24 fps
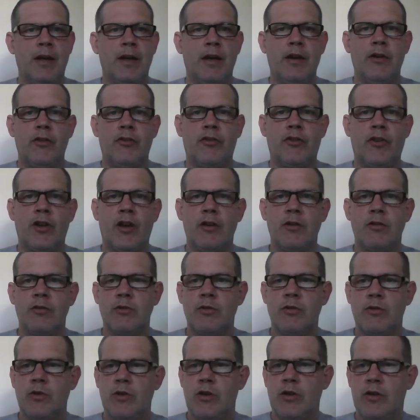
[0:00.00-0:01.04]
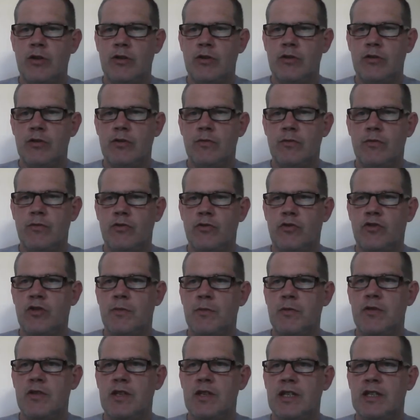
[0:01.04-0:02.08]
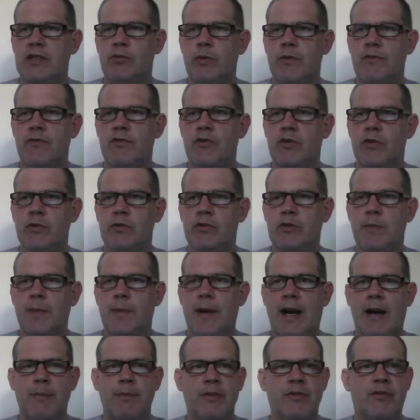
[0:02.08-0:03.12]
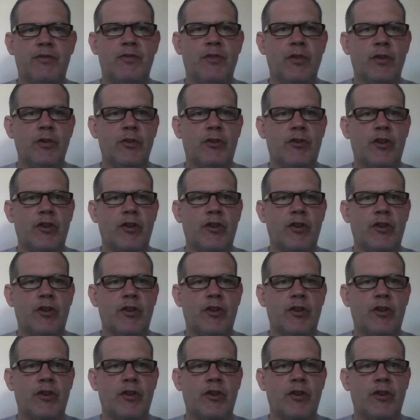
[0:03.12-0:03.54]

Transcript: So some of these we've talked about before.